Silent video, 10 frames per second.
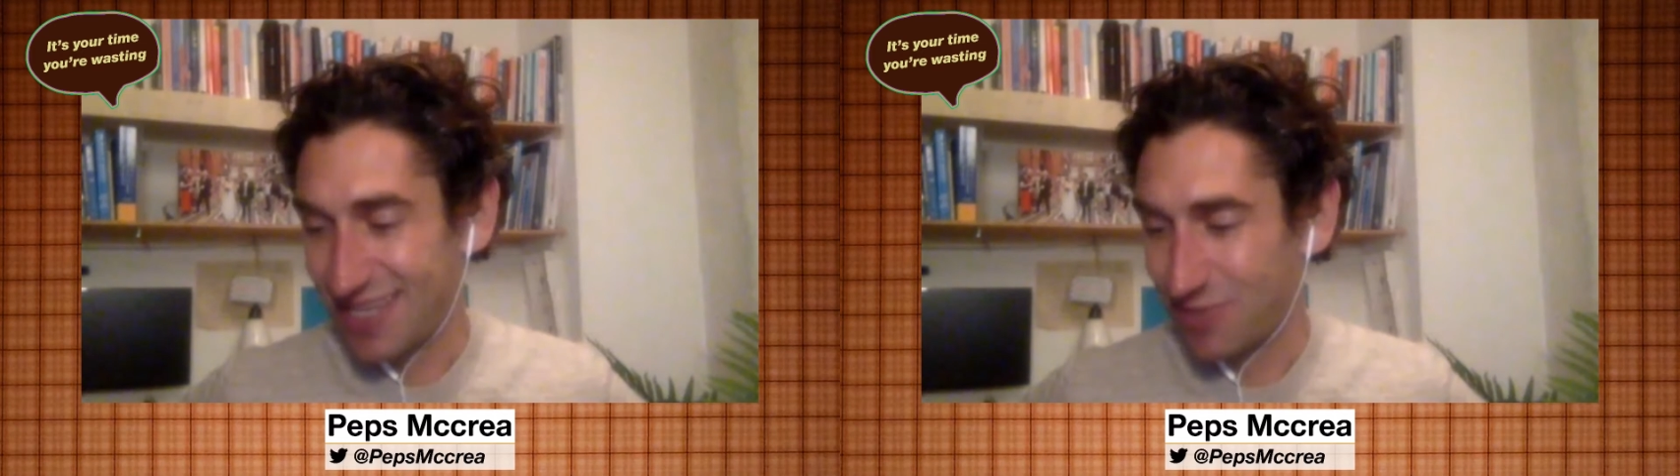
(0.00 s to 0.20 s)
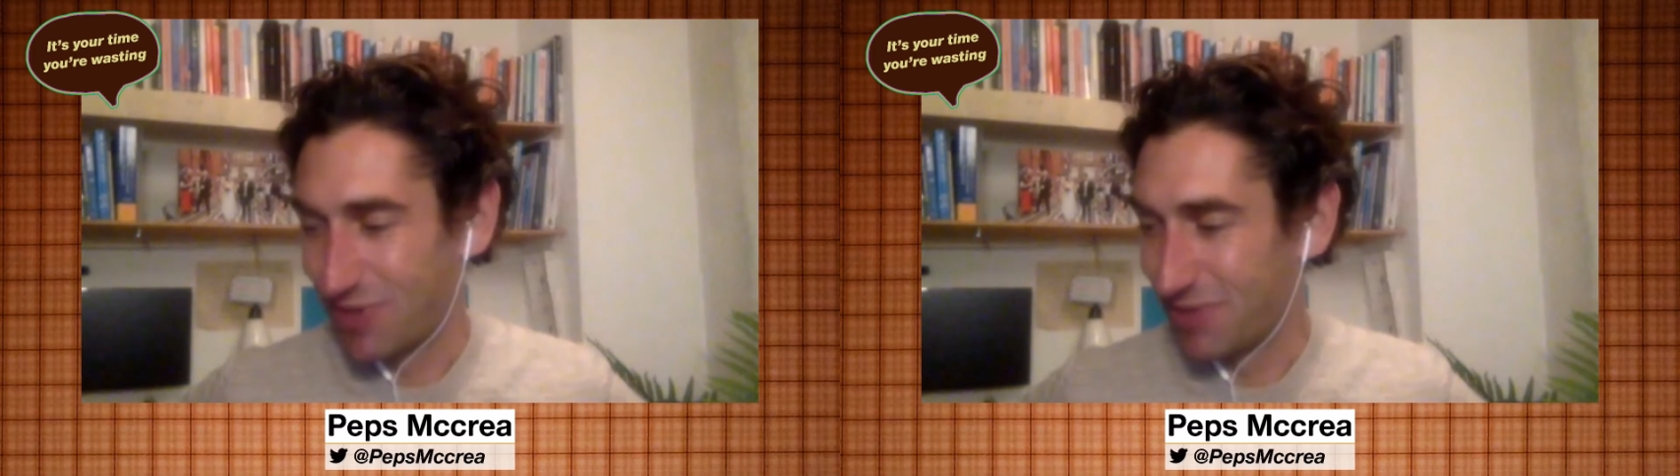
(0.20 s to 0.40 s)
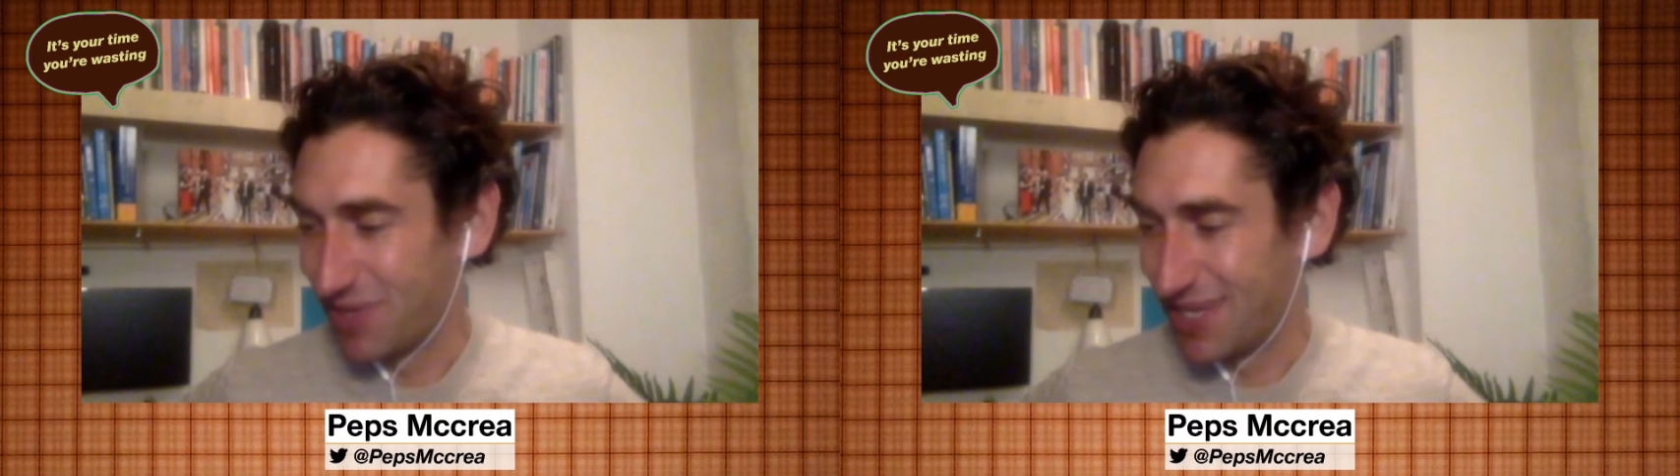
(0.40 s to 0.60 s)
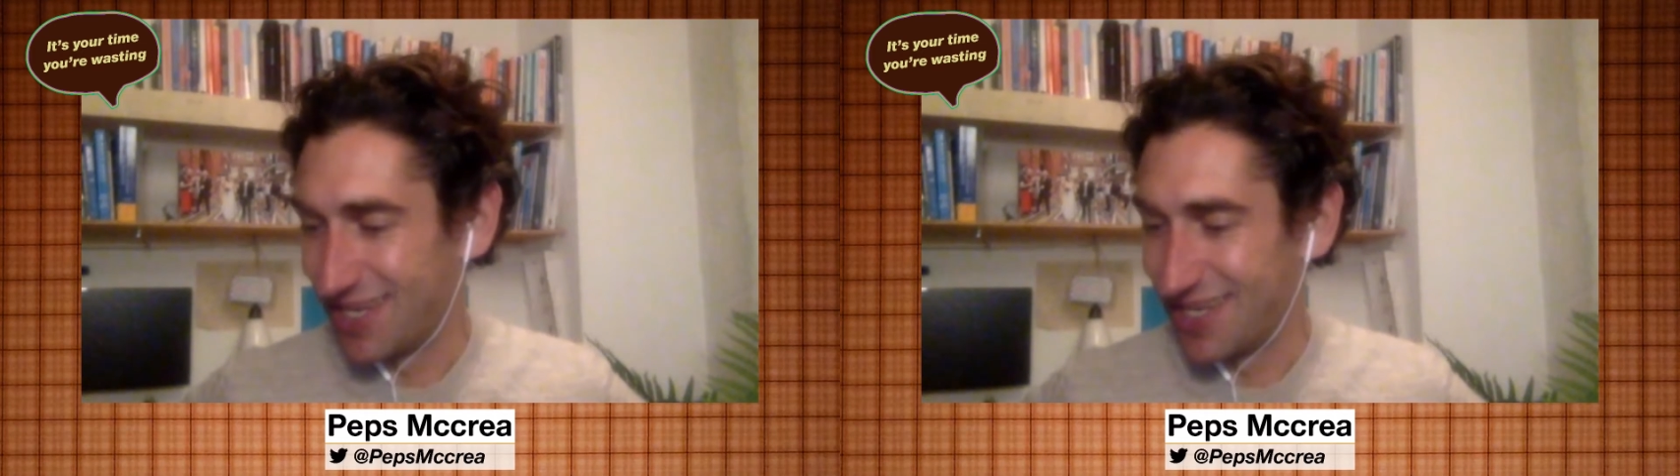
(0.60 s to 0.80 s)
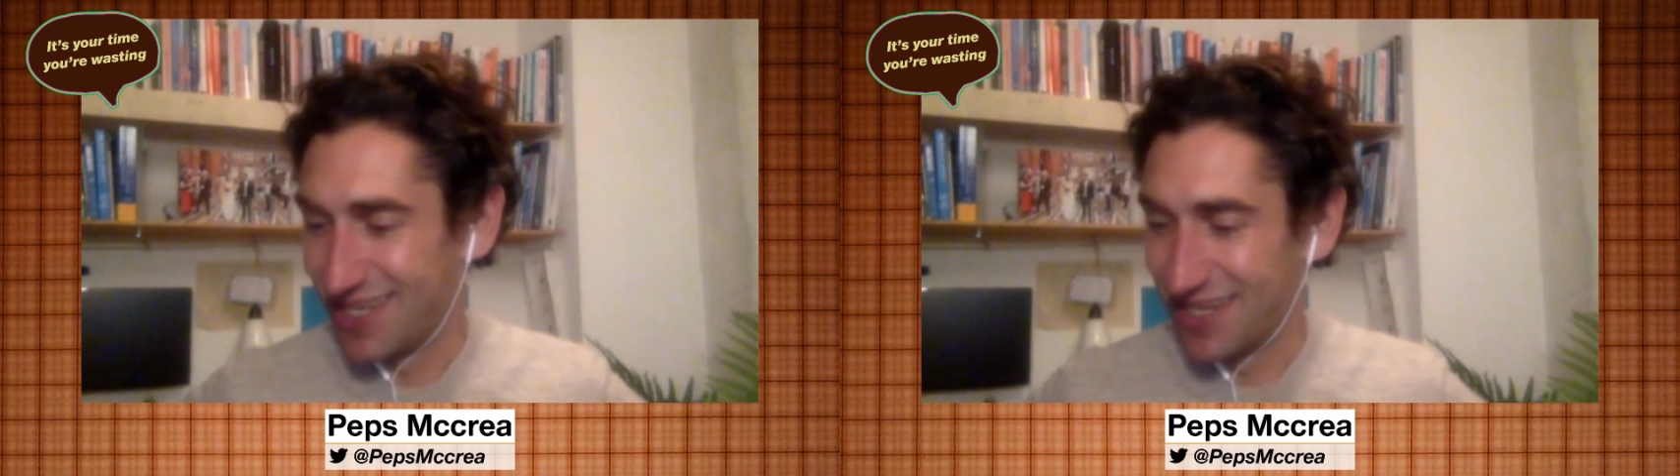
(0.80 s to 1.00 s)
what are
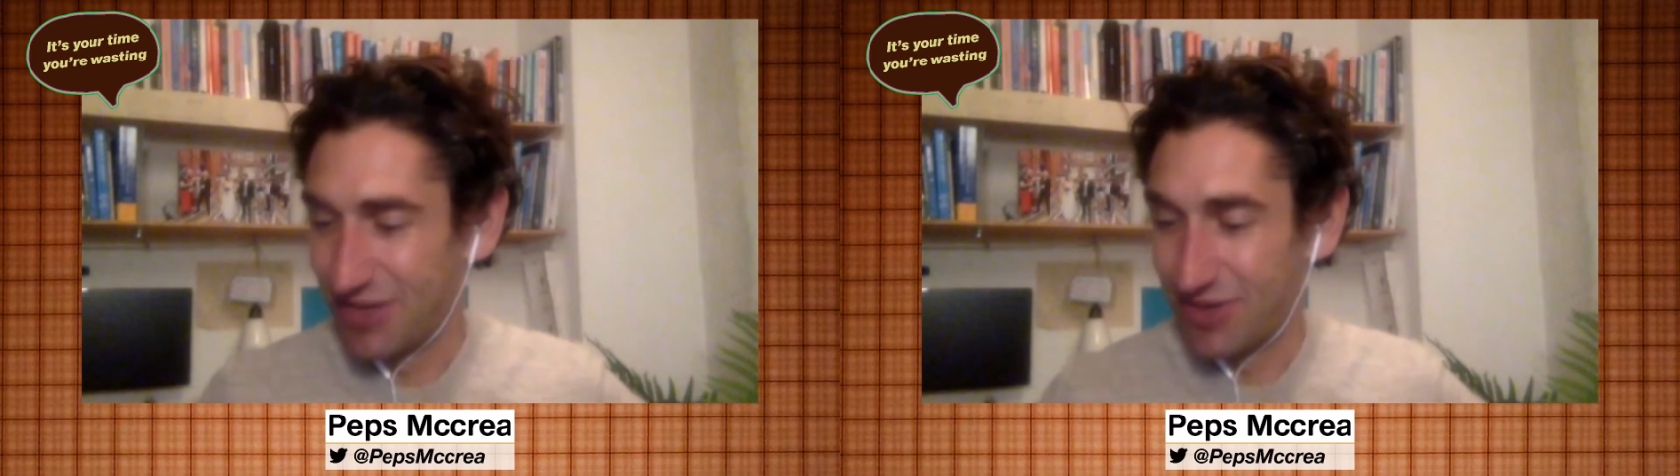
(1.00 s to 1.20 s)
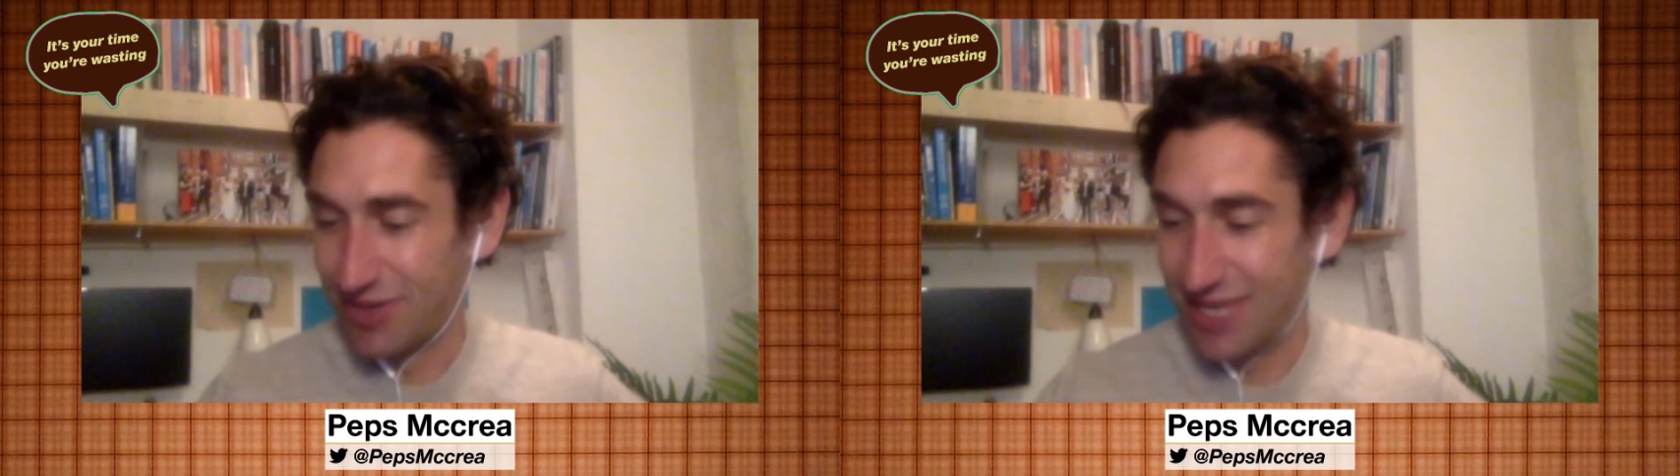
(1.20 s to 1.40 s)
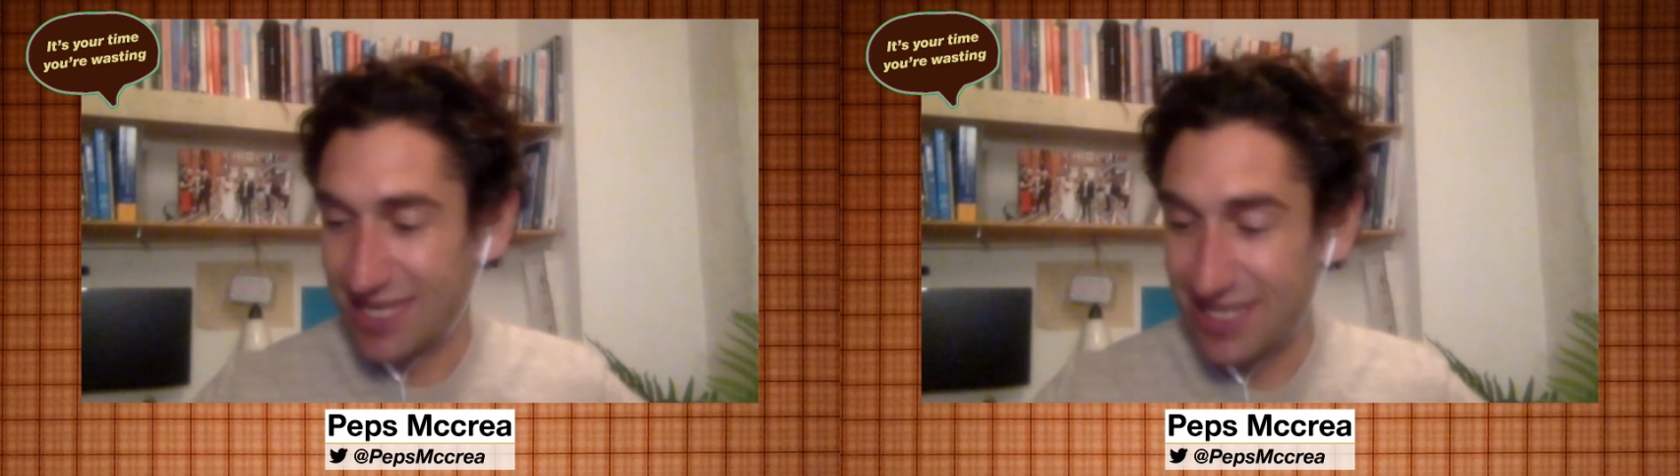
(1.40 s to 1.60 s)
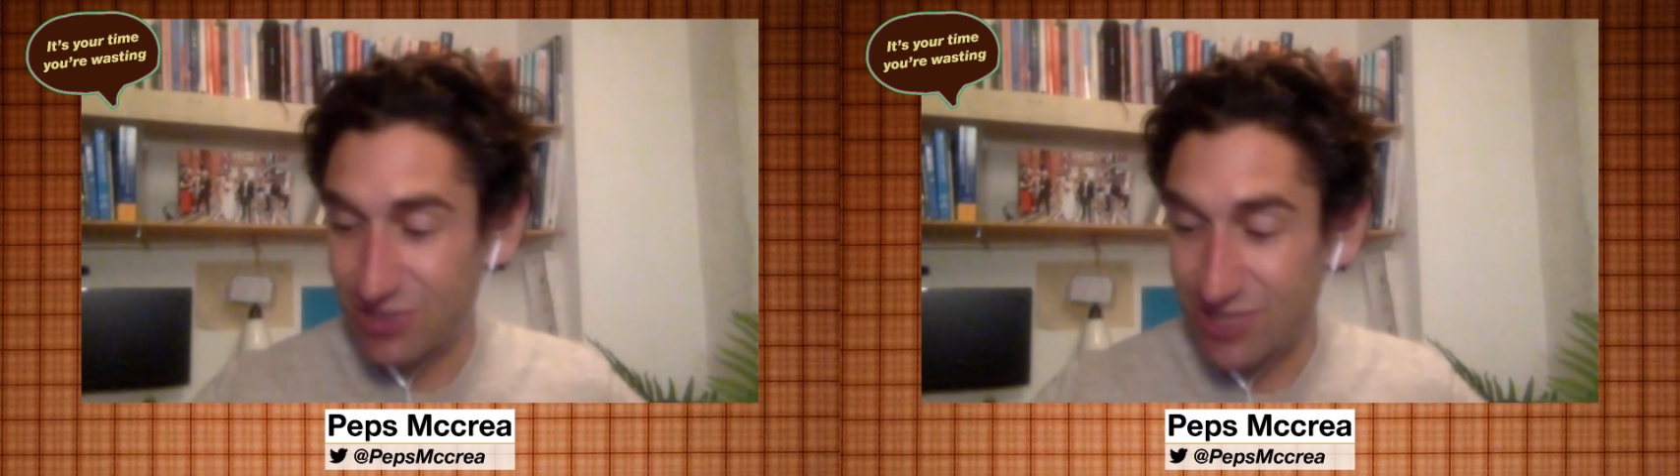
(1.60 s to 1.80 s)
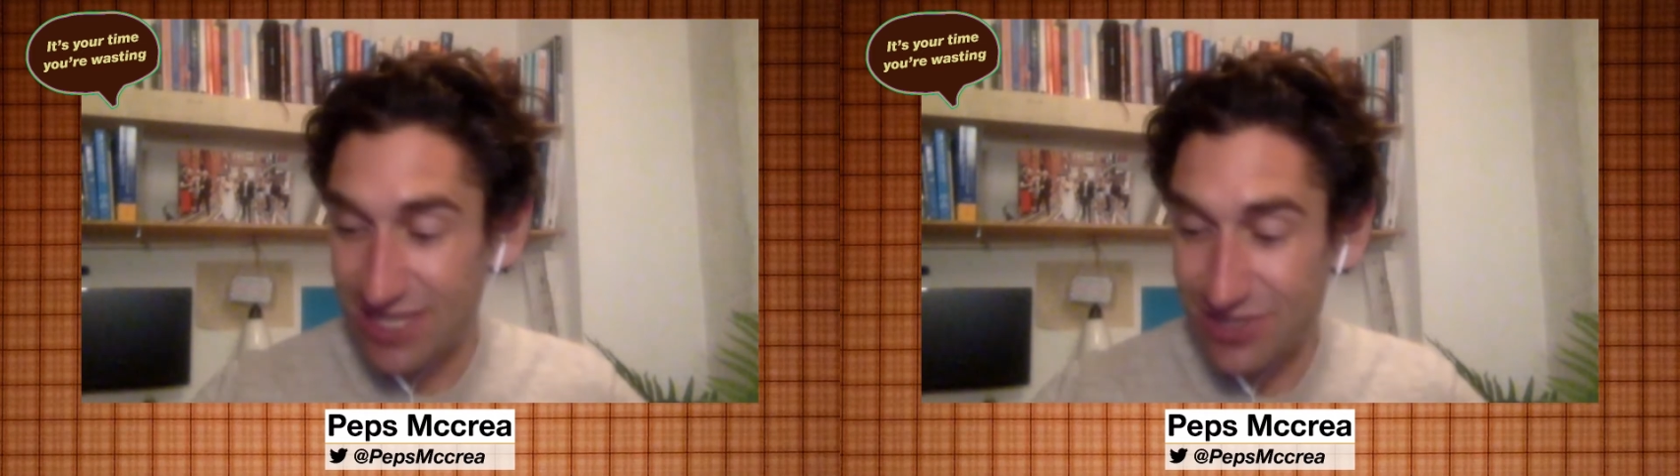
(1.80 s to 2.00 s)
we, 8 years
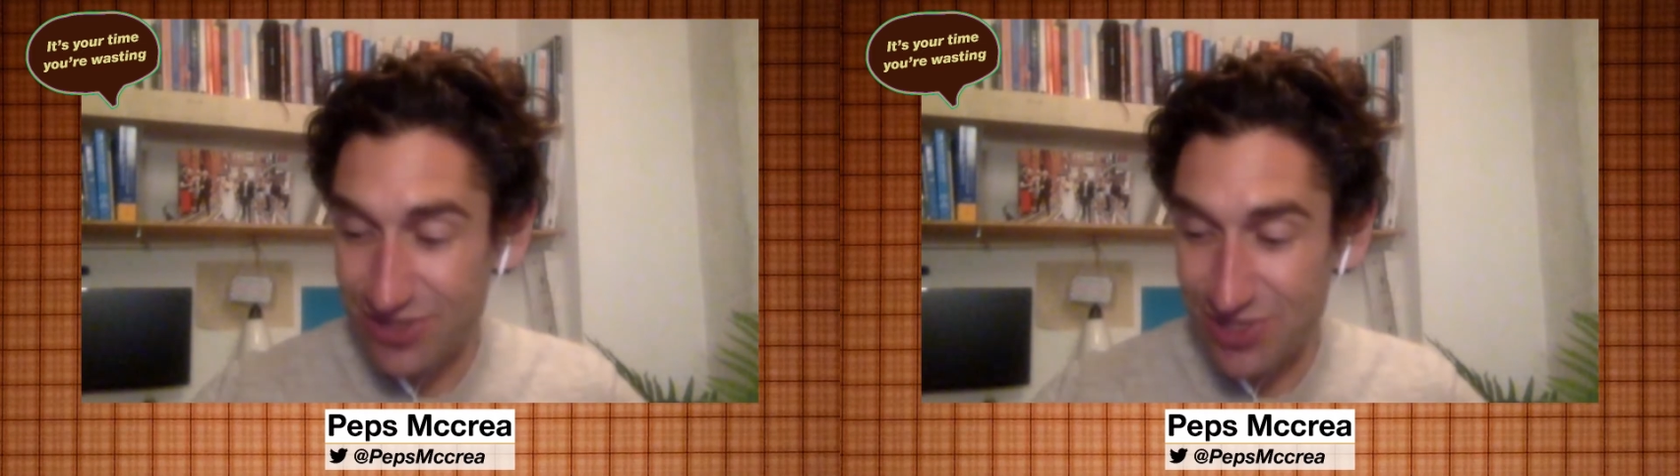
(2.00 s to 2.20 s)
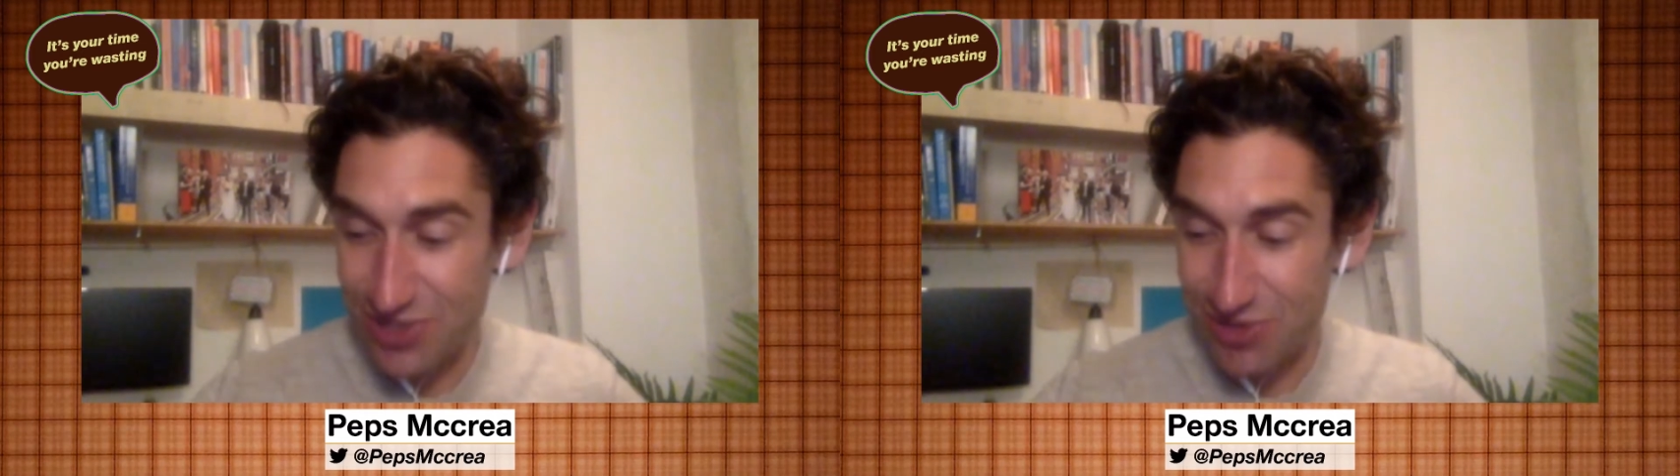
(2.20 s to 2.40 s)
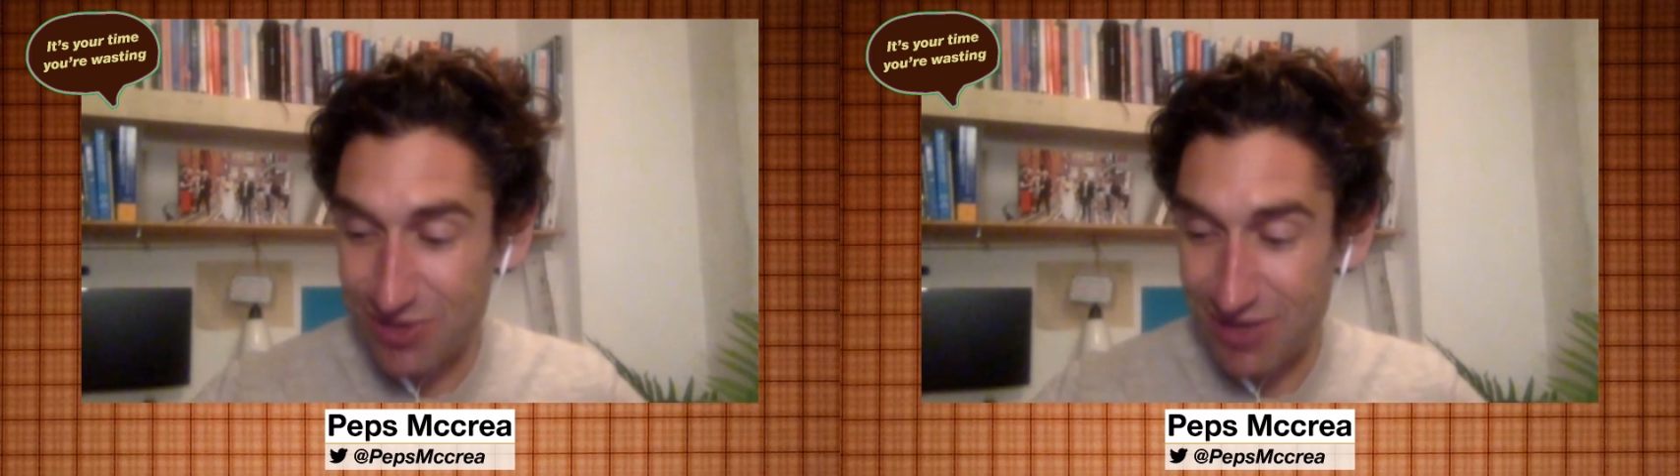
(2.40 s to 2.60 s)
later or so,